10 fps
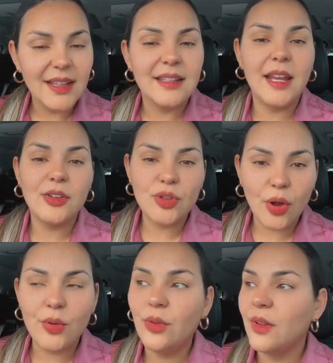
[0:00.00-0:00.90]
they
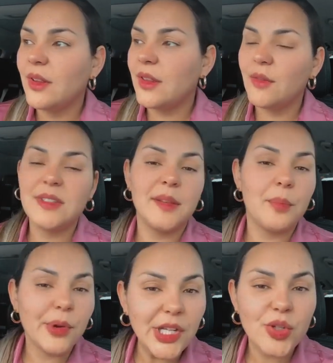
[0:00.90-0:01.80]
know that there is a
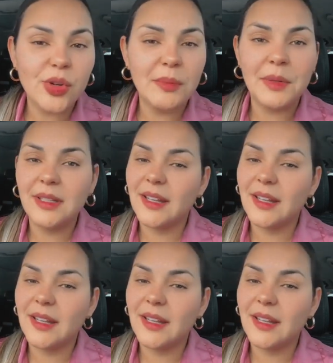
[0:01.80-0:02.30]
pre-treatment